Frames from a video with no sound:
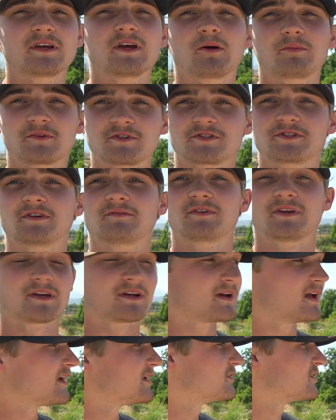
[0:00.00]
help the
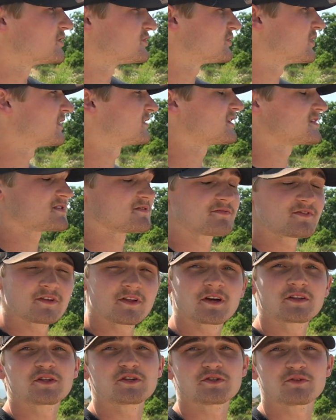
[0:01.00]
shifting. The truck doesn't feel
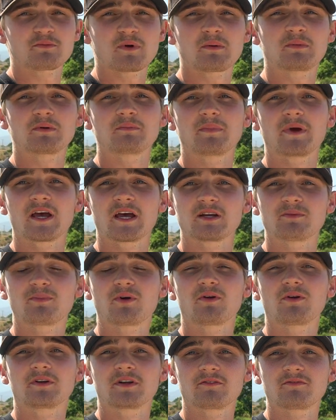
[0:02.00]
like there's a rubber band
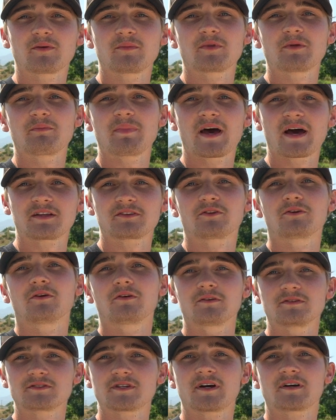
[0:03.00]
pulling it from the back the
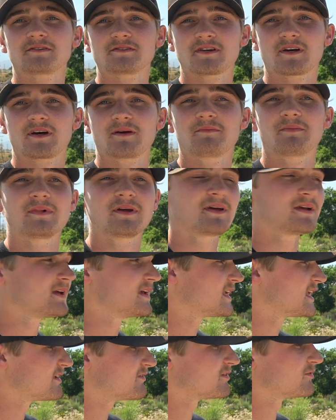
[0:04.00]
whole entire time.
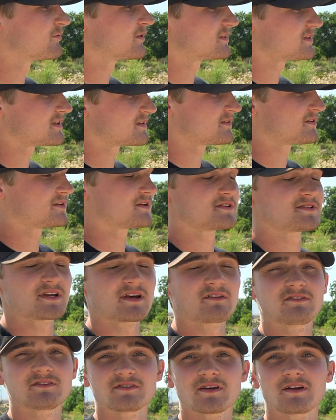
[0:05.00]
Even with the
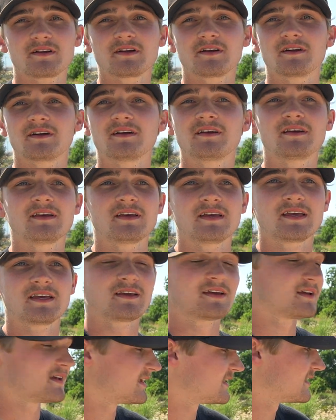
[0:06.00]
37s on here,
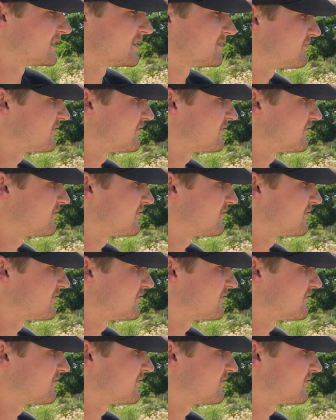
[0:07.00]
it